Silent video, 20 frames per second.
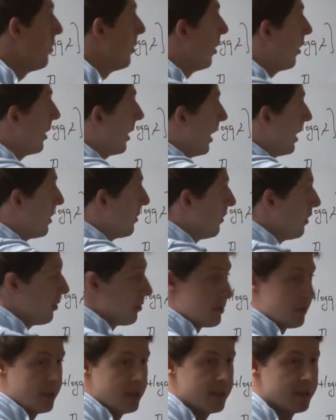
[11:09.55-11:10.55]
be all kinds of
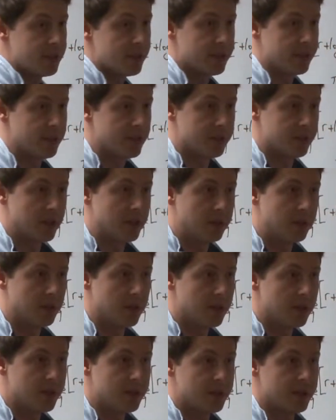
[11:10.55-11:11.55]
inconsistencies into
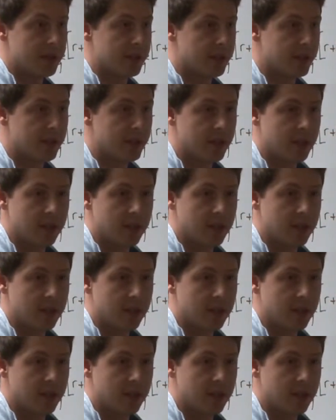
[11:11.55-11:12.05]
this L